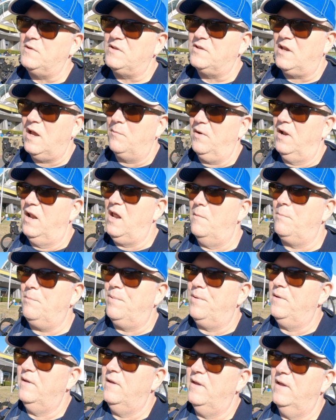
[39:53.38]
coming up.
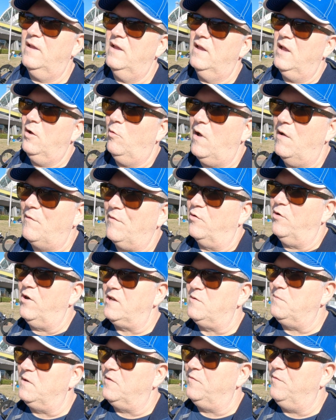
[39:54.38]
We'll have a
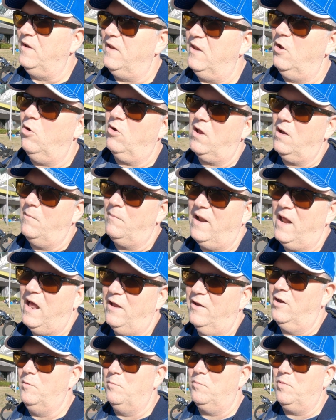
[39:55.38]
Christmas video coming out
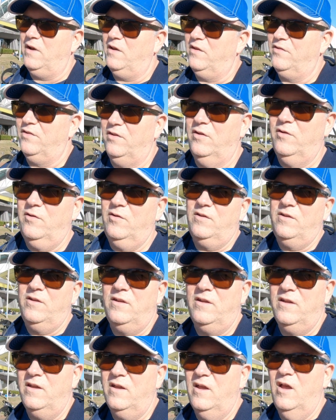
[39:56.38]
here pretty soon.
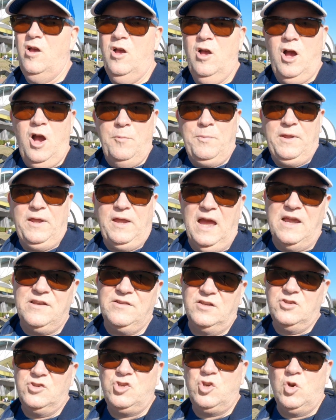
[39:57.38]
Hope you guys
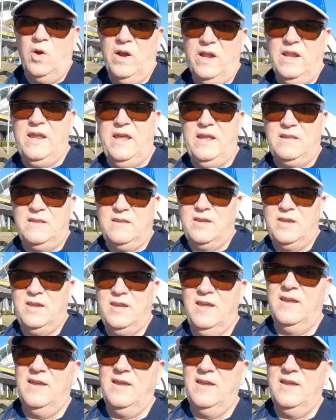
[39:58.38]
enjoyed it.